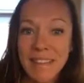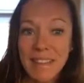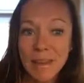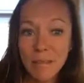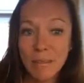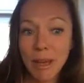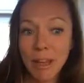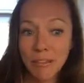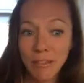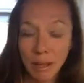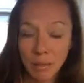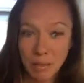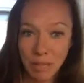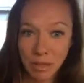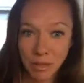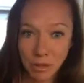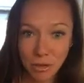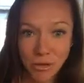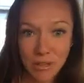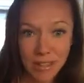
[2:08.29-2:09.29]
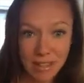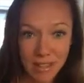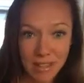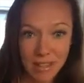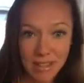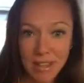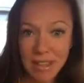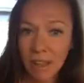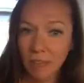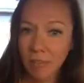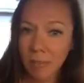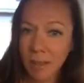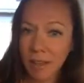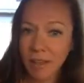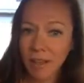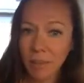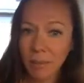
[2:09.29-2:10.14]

My family truly does love me a little